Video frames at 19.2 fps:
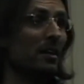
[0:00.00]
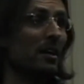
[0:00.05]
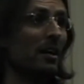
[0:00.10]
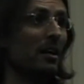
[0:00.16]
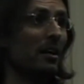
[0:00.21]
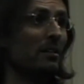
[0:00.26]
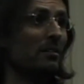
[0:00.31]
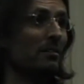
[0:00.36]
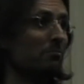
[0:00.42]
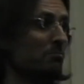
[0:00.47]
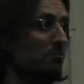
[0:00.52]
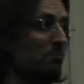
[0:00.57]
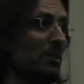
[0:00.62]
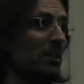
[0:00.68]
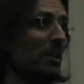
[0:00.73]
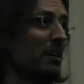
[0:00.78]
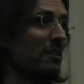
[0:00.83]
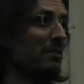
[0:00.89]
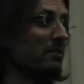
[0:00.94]
And
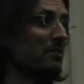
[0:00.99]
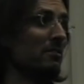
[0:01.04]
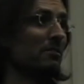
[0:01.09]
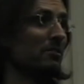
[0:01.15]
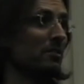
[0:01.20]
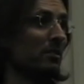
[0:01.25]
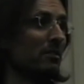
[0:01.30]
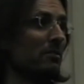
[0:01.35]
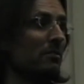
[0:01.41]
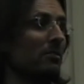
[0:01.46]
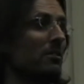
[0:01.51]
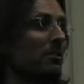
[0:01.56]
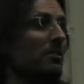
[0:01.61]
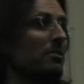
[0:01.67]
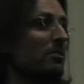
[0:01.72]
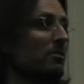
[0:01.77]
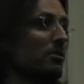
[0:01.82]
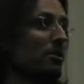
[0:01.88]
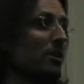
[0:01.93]
but that you, you,
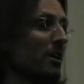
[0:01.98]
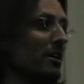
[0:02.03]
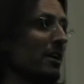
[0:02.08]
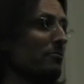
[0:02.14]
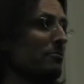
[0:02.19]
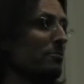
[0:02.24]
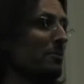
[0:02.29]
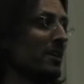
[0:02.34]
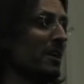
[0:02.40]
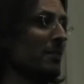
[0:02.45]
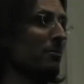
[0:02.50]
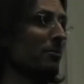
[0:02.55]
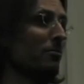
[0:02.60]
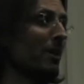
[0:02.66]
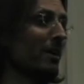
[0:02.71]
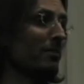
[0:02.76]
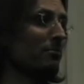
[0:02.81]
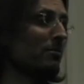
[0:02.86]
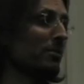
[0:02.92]
you don't have to become at
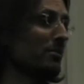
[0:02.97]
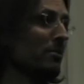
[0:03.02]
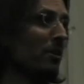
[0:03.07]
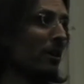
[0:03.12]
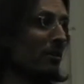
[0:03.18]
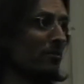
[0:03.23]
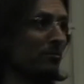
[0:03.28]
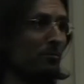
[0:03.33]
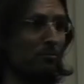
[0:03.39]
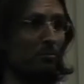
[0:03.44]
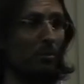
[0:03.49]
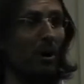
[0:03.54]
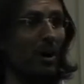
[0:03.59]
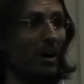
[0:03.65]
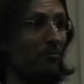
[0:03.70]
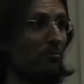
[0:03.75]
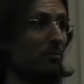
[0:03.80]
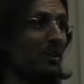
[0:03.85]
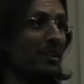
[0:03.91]
one with God
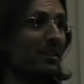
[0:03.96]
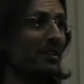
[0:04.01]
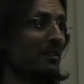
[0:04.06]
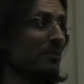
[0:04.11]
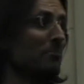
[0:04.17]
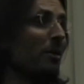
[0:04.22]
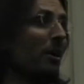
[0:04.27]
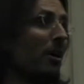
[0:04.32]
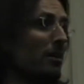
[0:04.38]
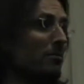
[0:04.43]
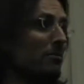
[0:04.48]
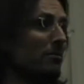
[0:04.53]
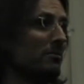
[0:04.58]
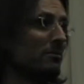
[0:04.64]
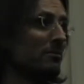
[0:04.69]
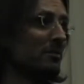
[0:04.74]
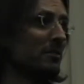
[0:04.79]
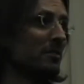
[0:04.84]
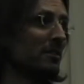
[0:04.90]
by reading the Bible.
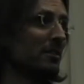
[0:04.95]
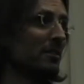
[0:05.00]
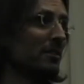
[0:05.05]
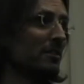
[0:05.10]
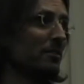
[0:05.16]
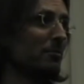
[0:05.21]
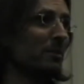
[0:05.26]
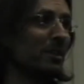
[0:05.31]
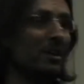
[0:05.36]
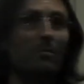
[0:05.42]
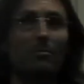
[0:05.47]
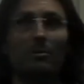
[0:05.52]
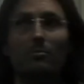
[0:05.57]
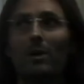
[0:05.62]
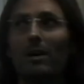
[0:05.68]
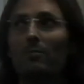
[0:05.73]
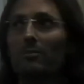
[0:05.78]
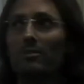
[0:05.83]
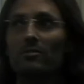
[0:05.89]
You become at
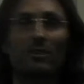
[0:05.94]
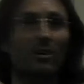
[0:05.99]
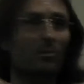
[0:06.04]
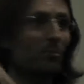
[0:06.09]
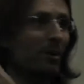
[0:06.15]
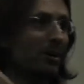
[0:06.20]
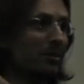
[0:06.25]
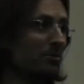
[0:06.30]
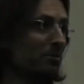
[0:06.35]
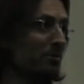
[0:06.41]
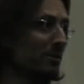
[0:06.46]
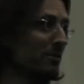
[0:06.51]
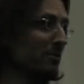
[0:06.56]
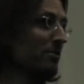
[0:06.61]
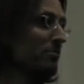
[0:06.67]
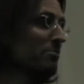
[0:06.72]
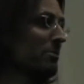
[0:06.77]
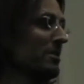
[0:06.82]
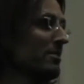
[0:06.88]
one with God by doing
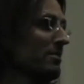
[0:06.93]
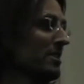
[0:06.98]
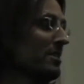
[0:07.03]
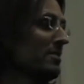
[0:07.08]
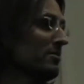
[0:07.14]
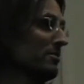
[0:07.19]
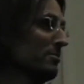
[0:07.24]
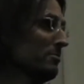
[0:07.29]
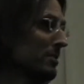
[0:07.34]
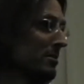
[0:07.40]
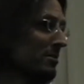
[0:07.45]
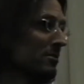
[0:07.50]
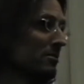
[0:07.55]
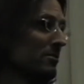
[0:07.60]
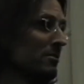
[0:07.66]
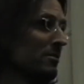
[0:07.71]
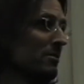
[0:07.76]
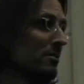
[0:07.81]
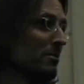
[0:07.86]
the three things that we
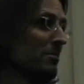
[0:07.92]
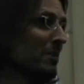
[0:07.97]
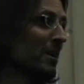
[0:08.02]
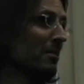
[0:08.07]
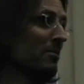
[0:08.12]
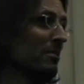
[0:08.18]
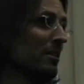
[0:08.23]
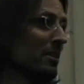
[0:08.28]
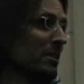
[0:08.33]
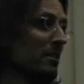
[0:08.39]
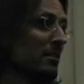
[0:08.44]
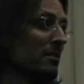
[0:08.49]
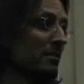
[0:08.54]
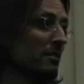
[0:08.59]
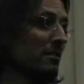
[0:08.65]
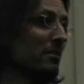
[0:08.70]
just talked about earlier.